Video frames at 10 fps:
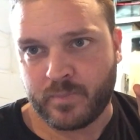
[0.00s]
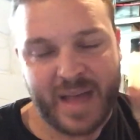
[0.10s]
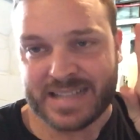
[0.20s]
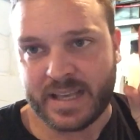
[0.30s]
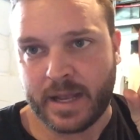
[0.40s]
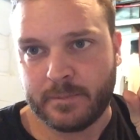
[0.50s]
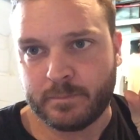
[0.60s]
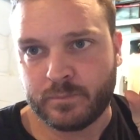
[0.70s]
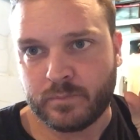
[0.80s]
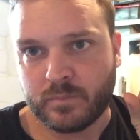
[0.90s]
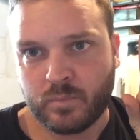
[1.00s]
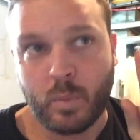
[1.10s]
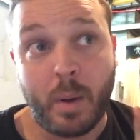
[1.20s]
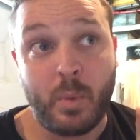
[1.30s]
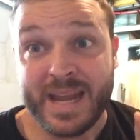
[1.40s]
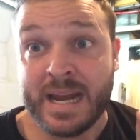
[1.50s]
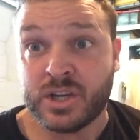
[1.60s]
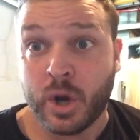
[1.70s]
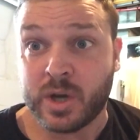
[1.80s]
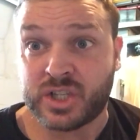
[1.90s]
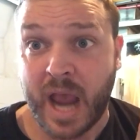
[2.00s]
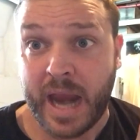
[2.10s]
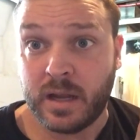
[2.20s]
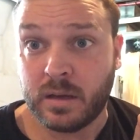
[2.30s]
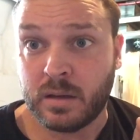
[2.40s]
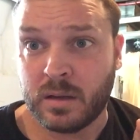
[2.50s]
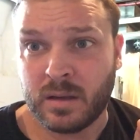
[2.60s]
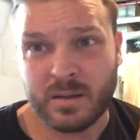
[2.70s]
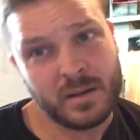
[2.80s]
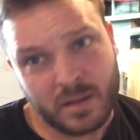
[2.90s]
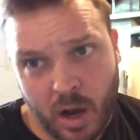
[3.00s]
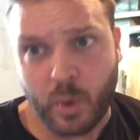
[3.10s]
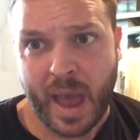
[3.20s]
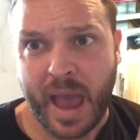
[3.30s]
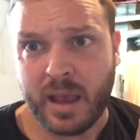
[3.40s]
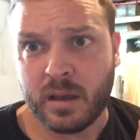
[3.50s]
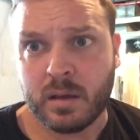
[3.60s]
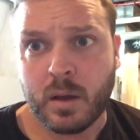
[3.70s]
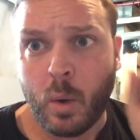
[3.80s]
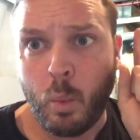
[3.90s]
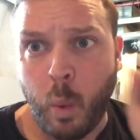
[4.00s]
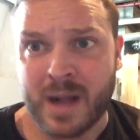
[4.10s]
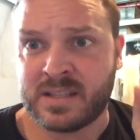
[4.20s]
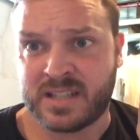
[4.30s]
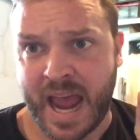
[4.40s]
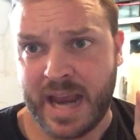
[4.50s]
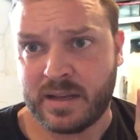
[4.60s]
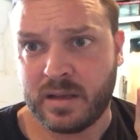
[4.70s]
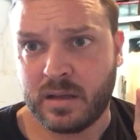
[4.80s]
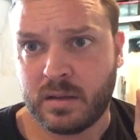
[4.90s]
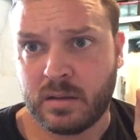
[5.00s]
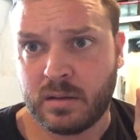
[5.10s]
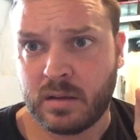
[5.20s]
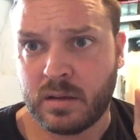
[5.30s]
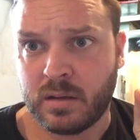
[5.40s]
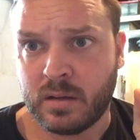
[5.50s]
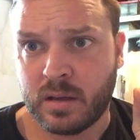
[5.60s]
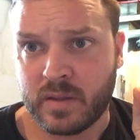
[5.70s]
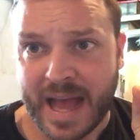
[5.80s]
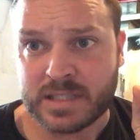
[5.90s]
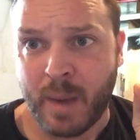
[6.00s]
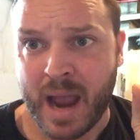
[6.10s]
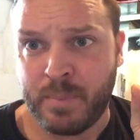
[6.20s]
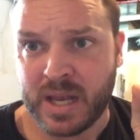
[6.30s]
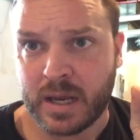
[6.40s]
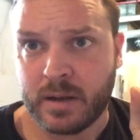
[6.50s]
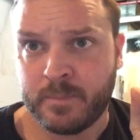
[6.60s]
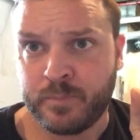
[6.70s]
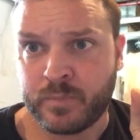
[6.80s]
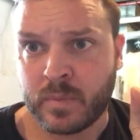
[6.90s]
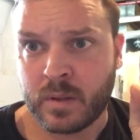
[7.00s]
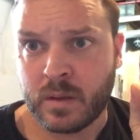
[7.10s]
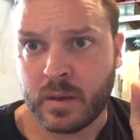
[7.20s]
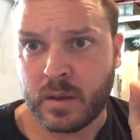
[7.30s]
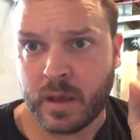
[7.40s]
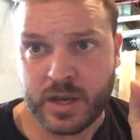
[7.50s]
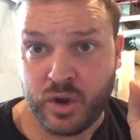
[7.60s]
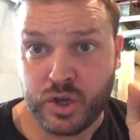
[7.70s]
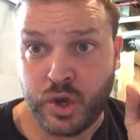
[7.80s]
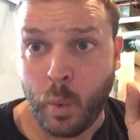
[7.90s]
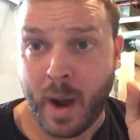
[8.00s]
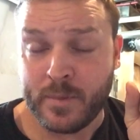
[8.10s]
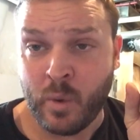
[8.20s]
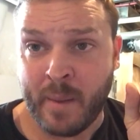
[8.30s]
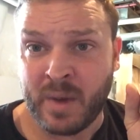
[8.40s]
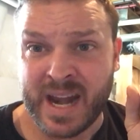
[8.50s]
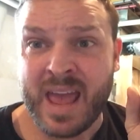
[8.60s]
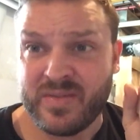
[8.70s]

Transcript: That's it. But we need a Jewish state. Okay. One state. That's my opinion. And you want money?